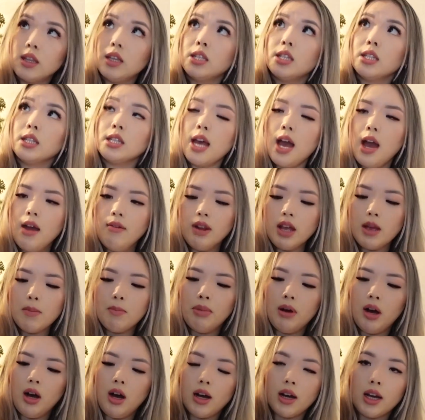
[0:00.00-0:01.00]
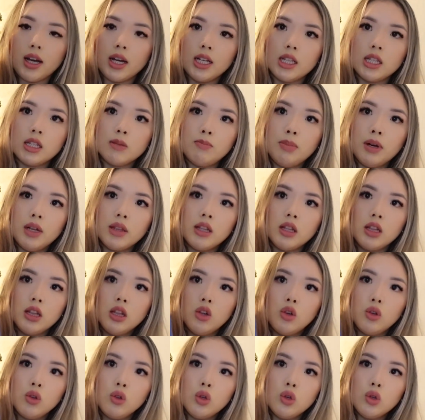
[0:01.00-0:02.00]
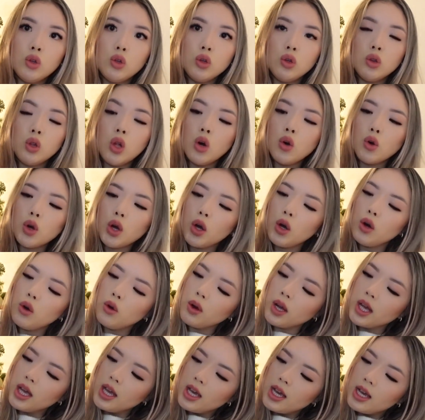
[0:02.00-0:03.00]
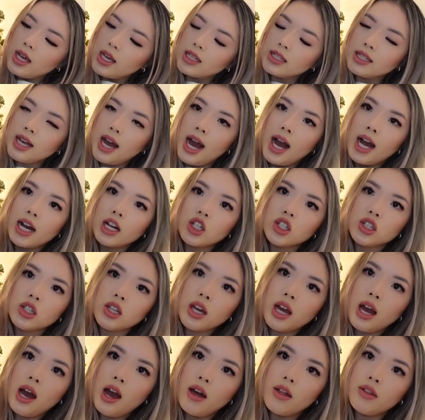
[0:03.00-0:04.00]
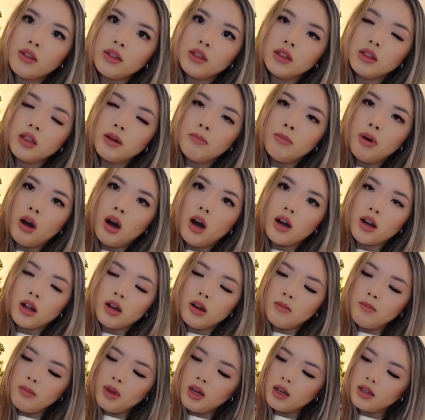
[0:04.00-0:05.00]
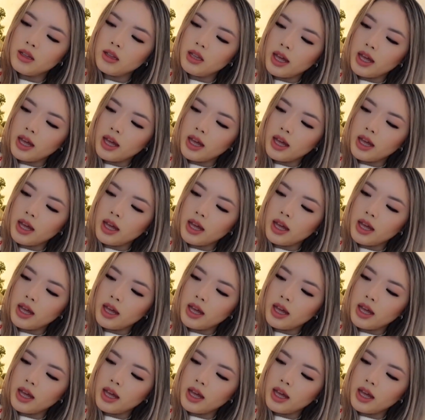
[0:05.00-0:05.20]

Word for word: this doesn't have any pockets, but the Lulu logo is actually at the bottom,